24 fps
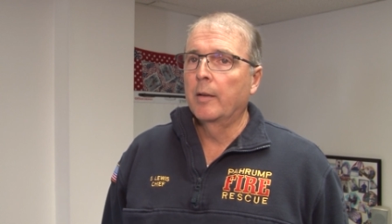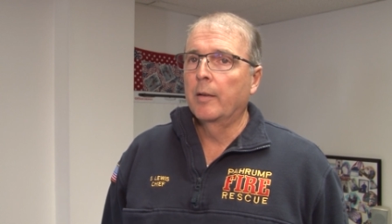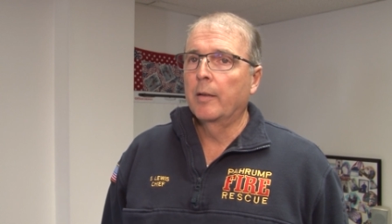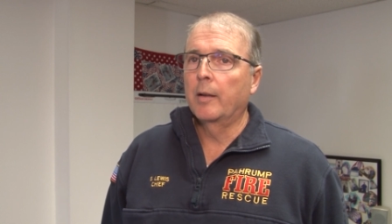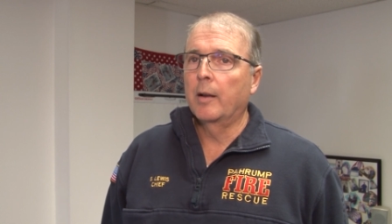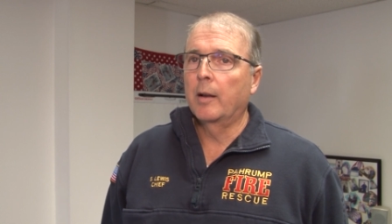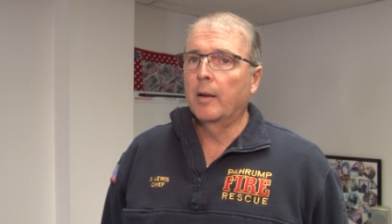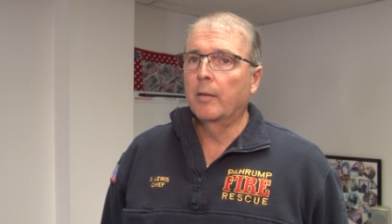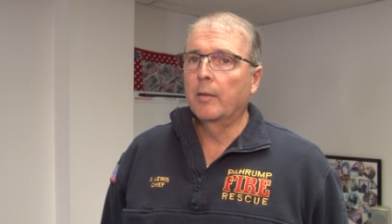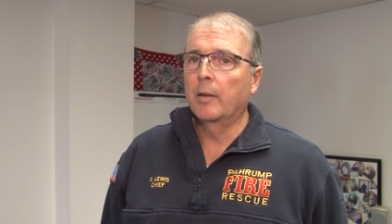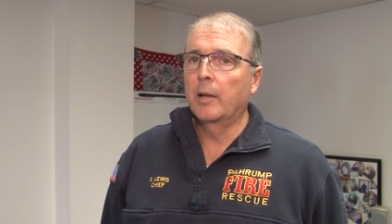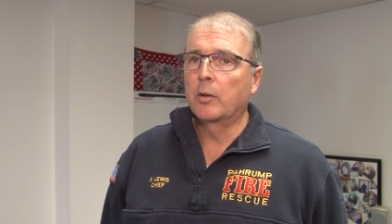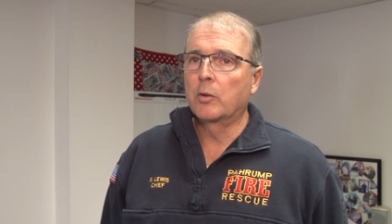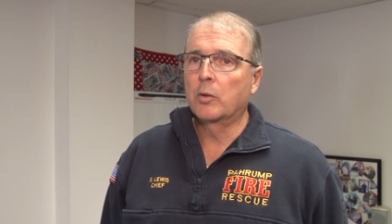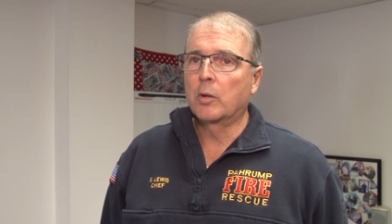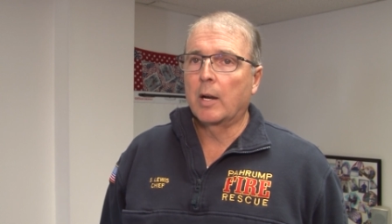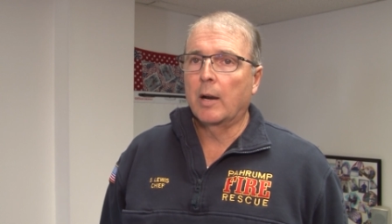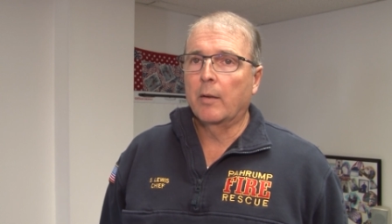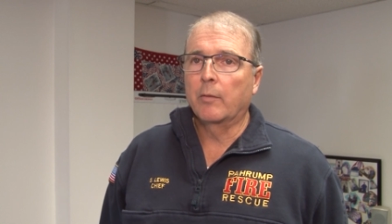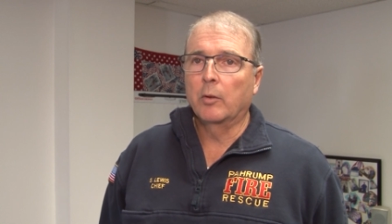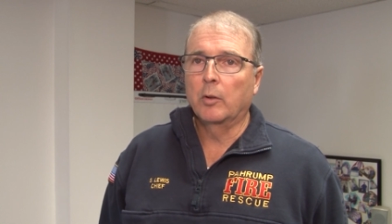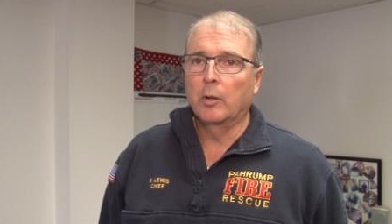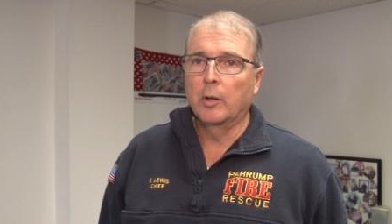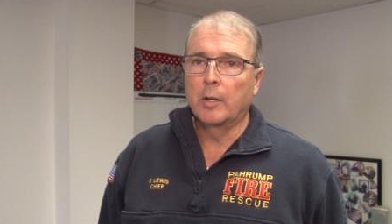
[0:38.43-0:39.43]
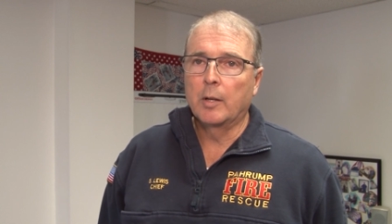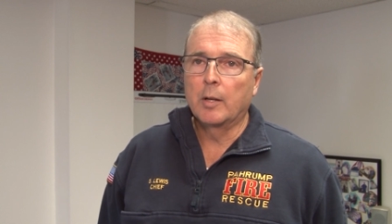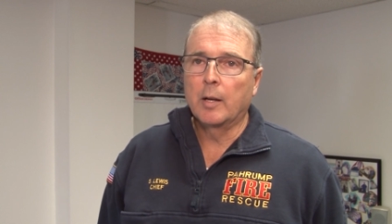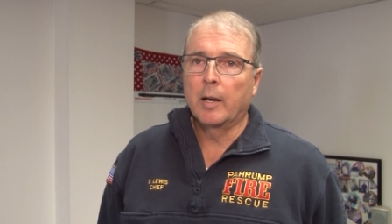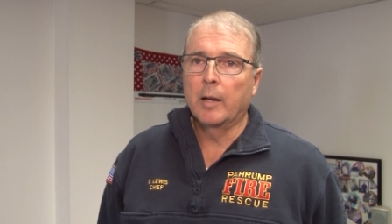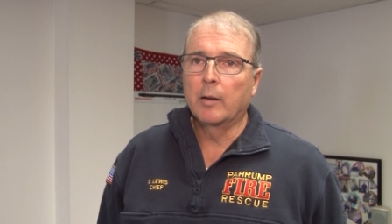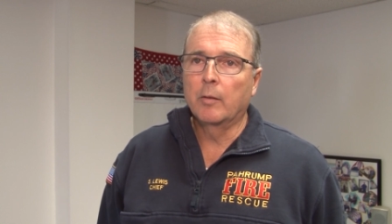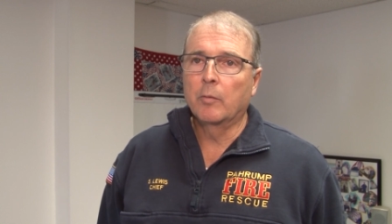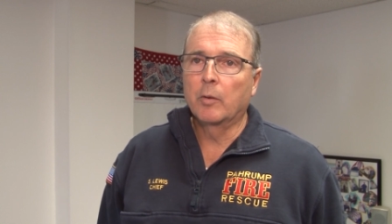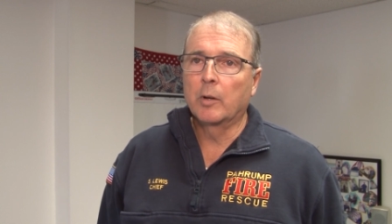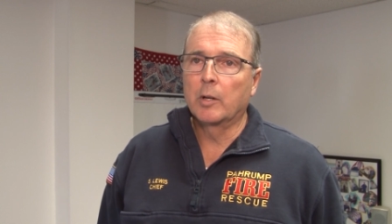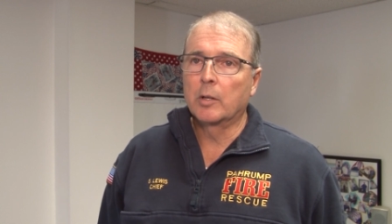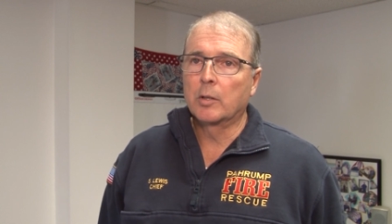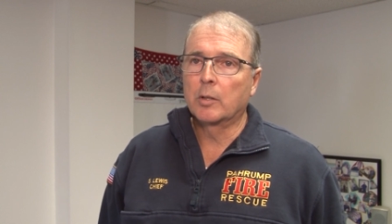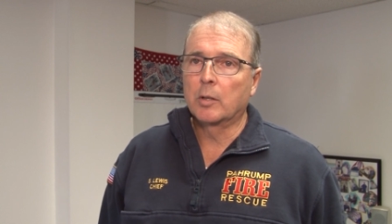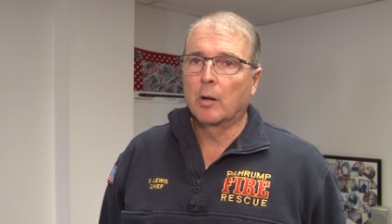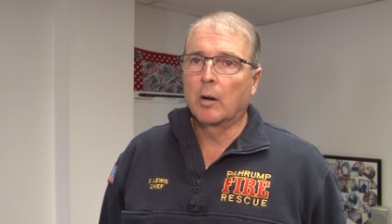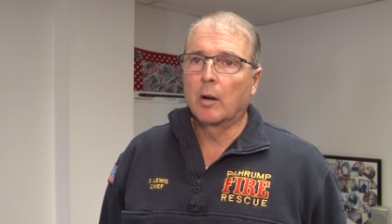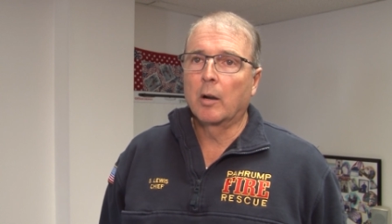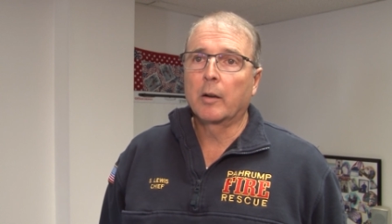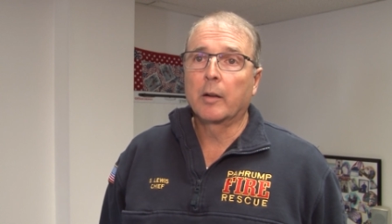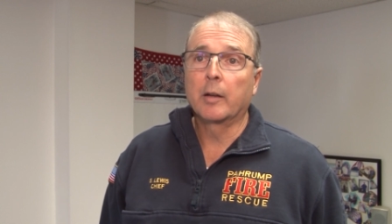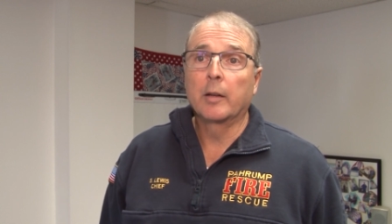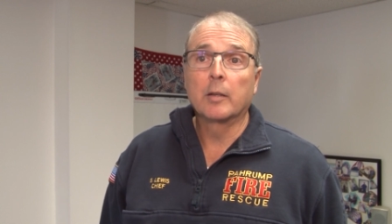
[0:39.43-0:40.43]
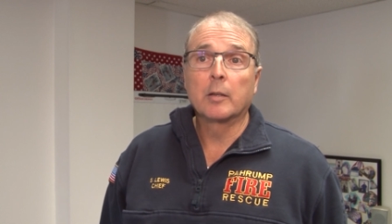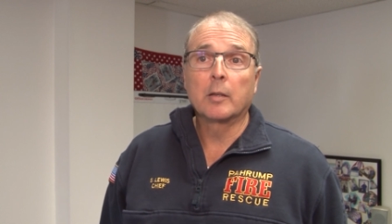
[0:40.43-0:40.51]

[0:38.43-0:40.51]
They travel at night when it's dark,